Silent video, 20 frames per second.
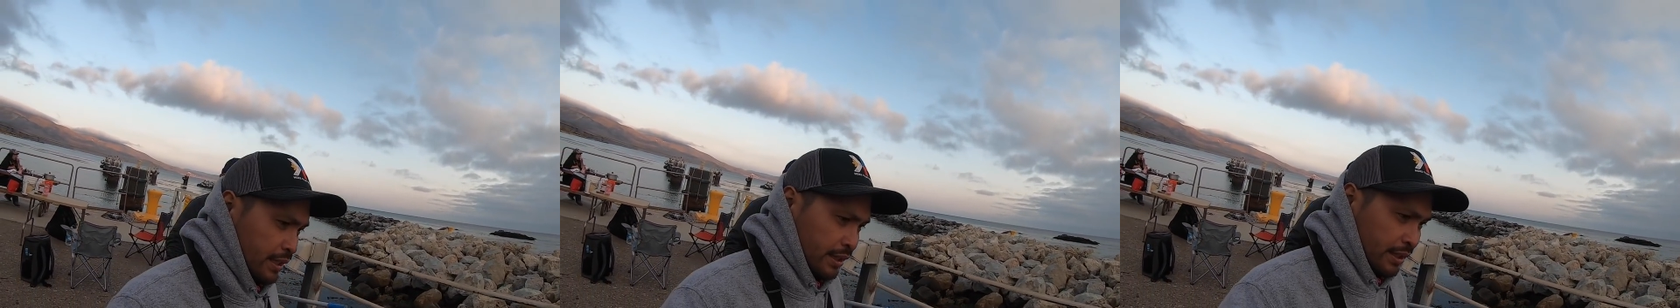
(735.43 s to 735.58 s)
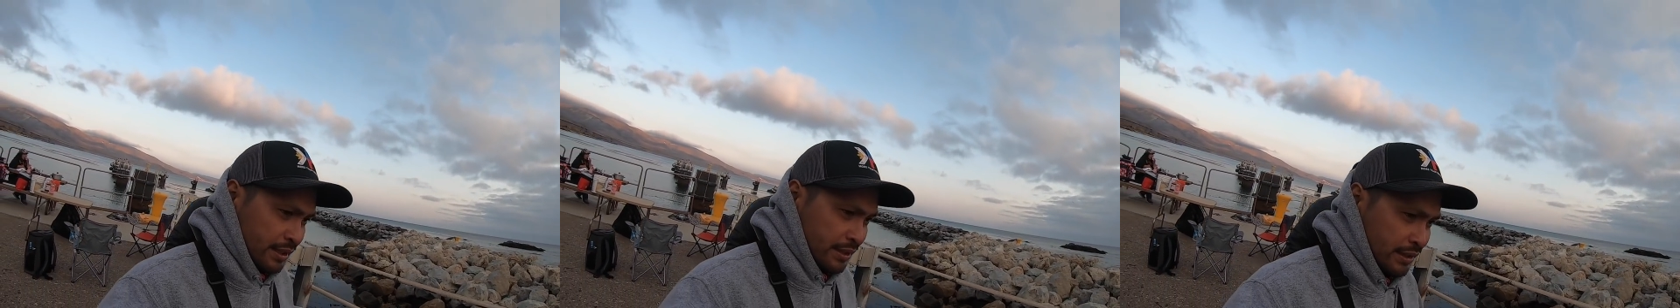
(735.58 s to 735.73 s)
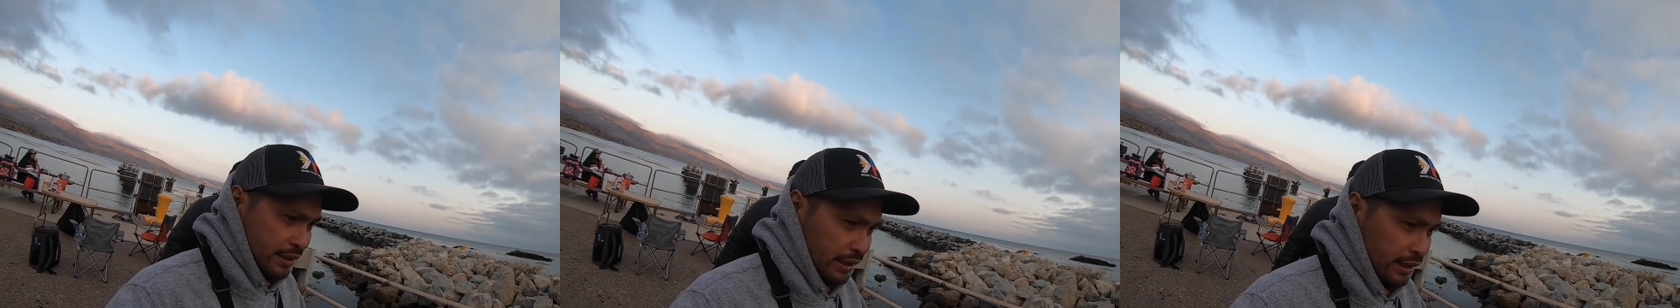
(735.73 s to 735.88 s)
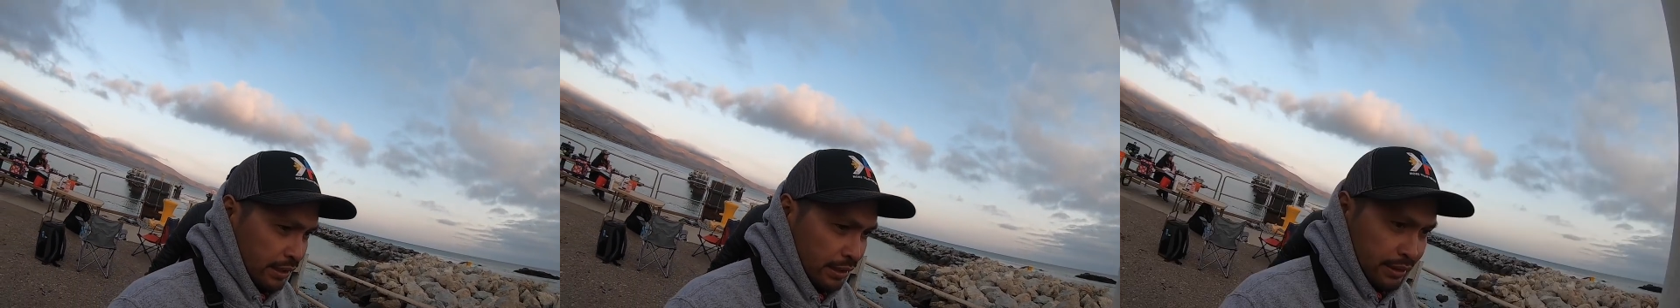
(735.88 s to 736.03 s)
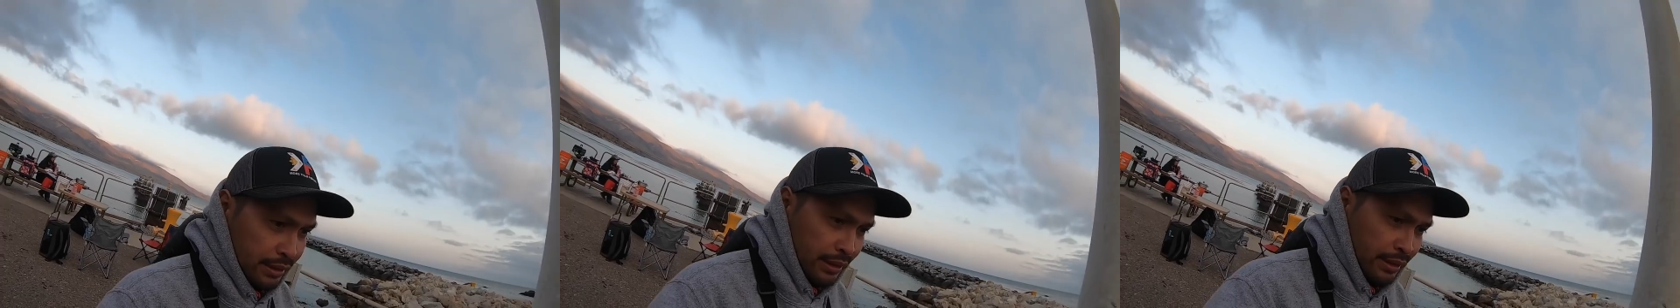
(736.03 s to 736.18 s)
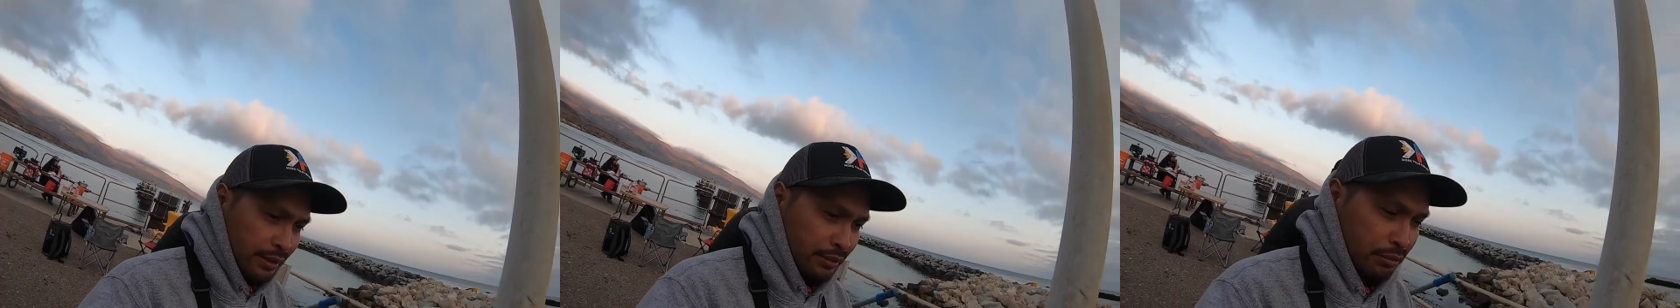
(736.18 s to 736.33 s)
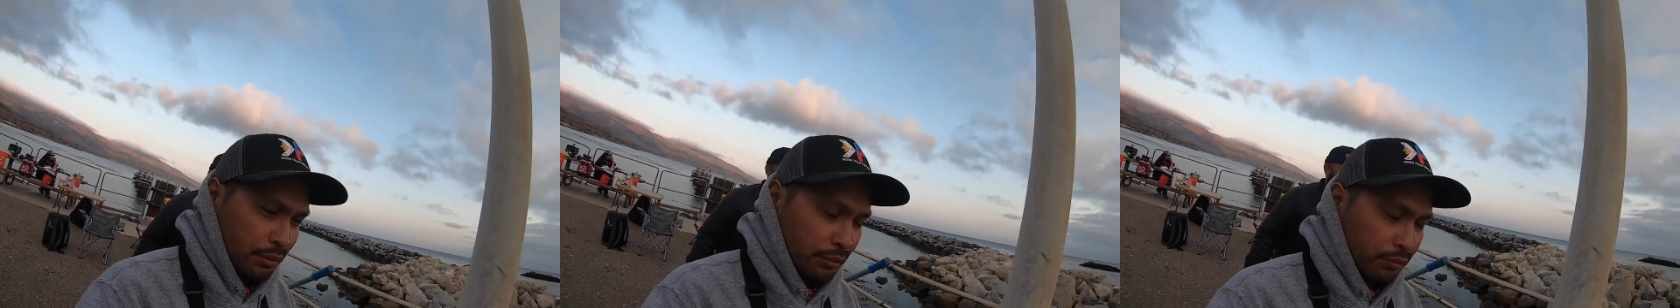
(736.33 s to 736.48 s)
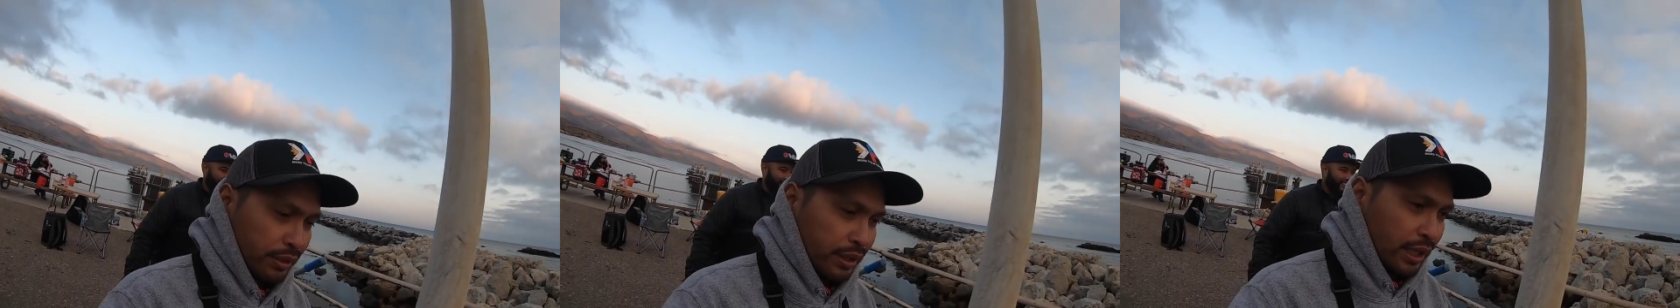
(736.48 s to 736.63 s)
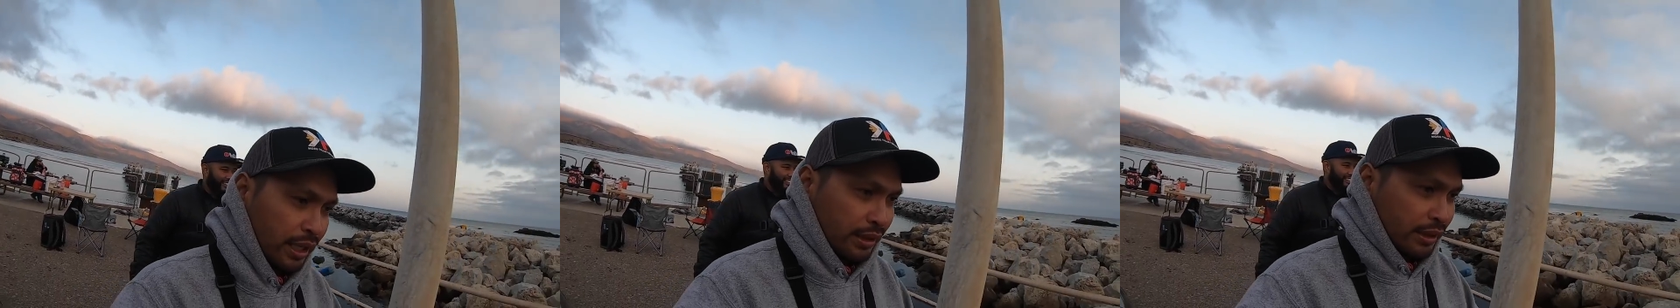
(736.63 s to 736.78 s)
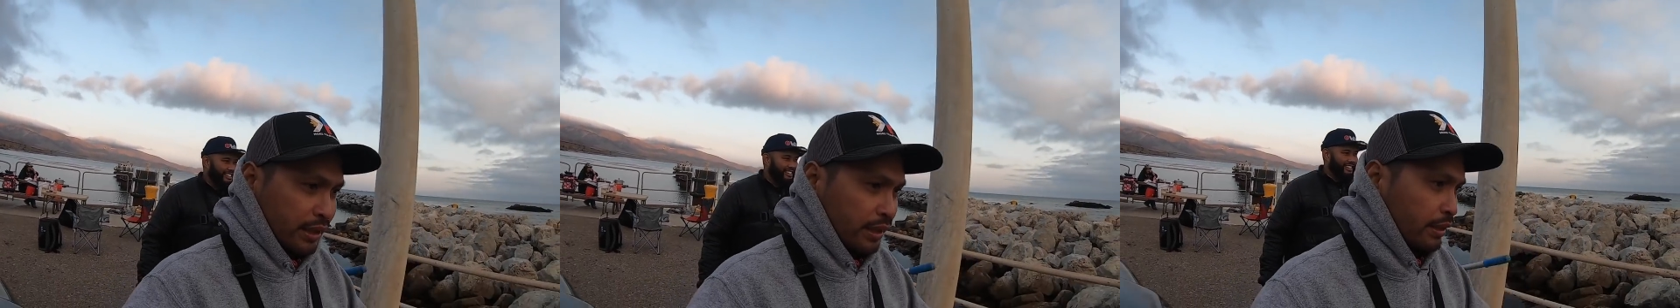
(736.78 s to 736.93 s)
see what we
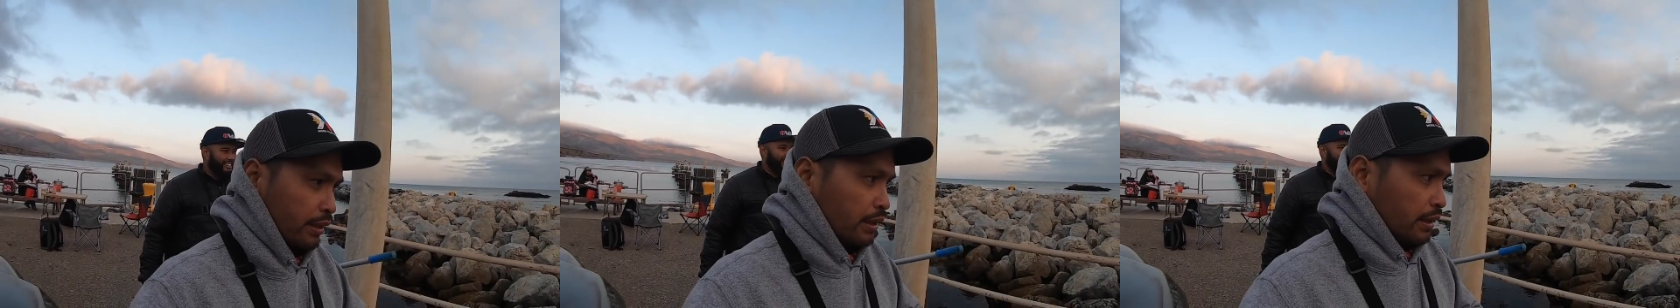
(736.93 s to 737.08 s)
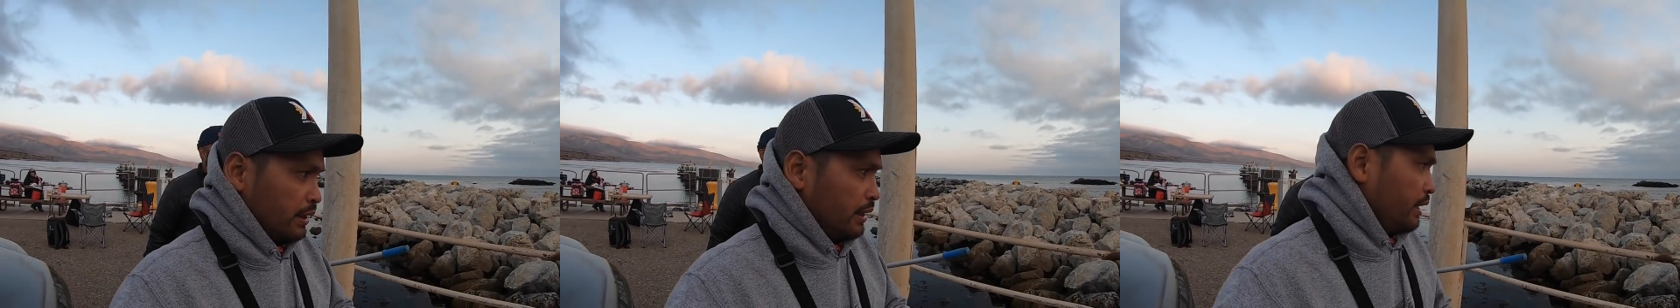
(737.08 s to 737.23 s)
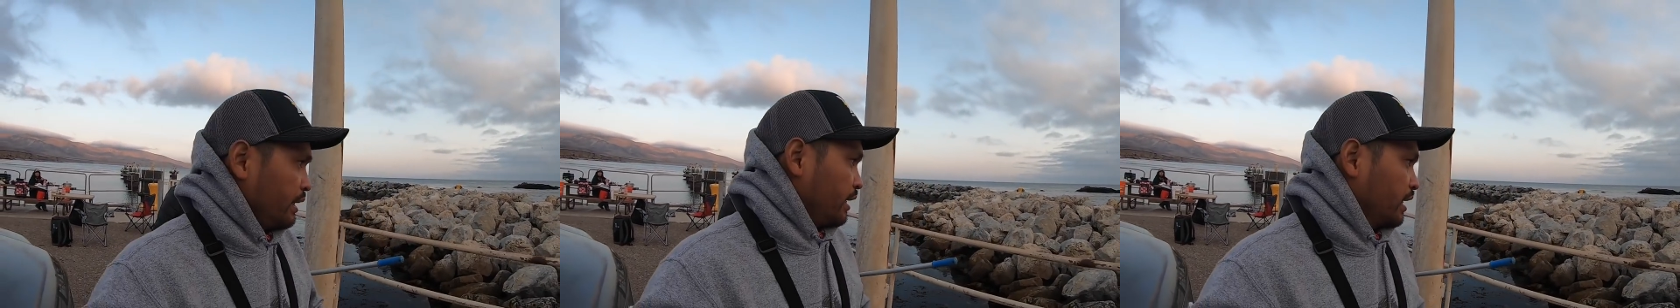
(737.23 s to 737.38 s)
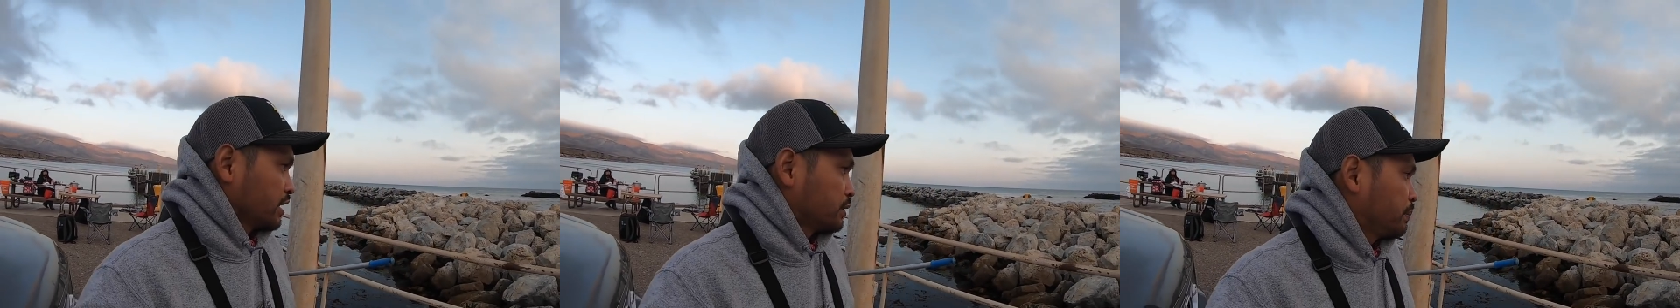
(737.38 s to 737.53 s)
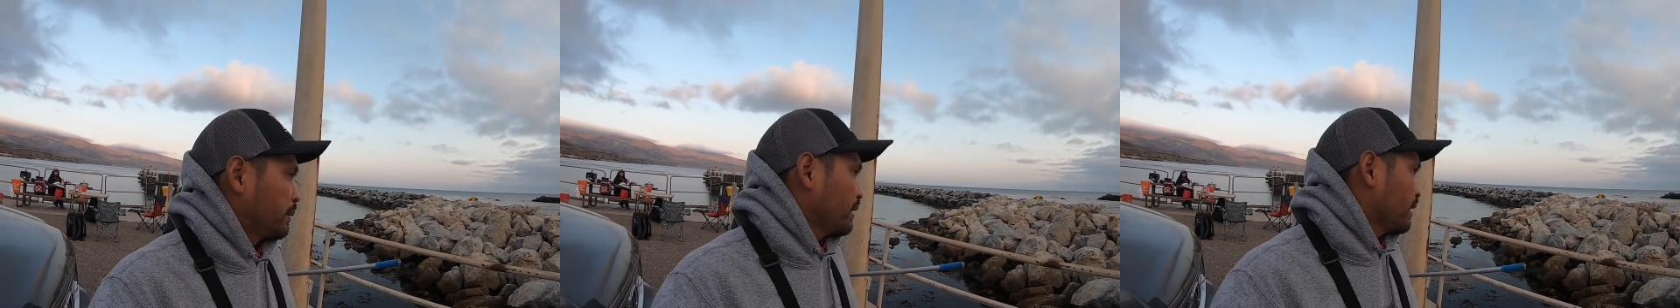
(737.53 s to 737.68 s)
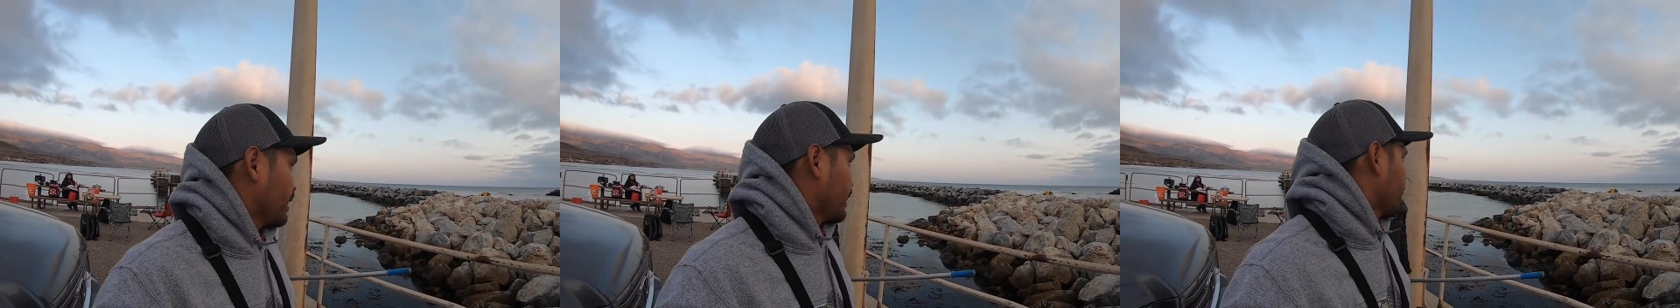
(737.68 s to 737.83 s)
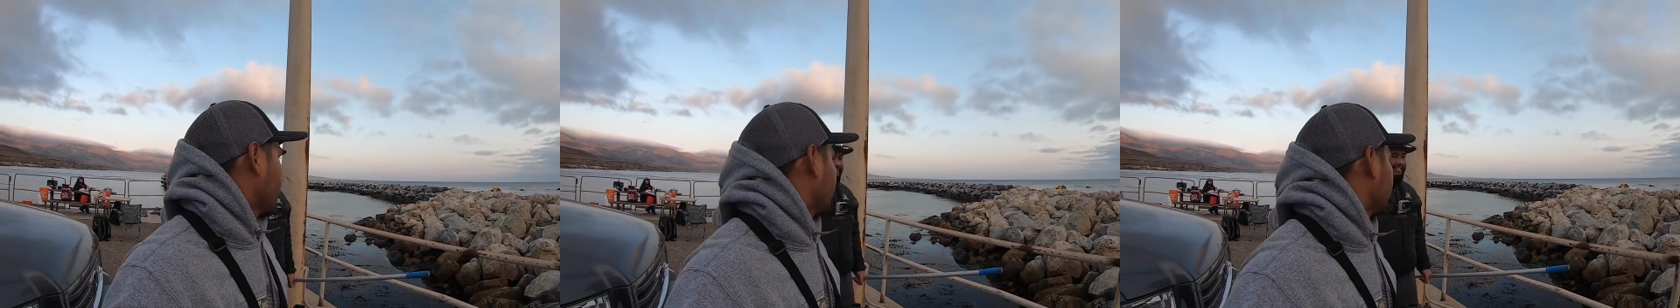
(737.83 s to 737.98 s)
got there. It's been like